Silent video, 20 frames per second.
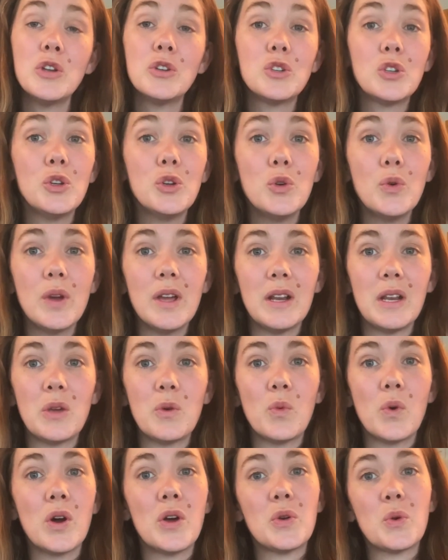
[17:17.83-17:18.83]
to
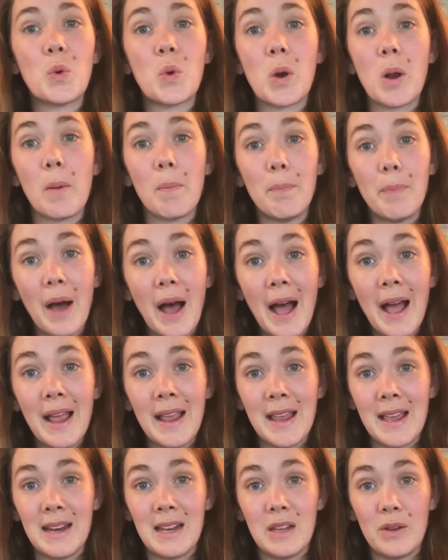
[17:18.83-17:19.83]
anyone or by
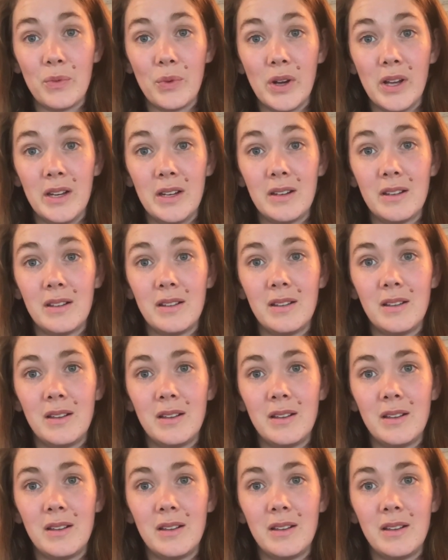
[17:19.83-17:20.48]
anyone.